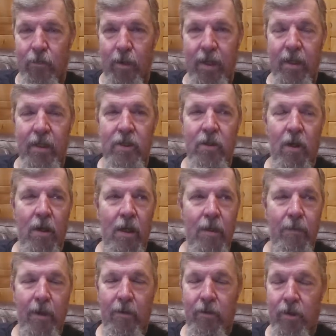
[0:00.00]
we can talk
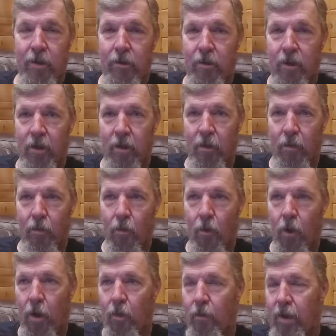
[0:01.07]
about nuclear
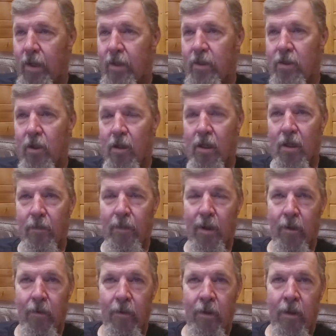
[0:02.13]
war, we can talk
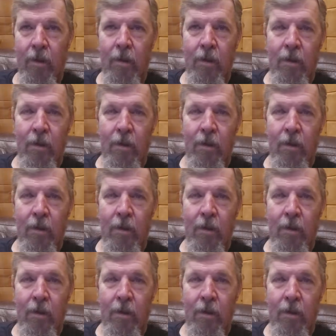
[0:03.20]
about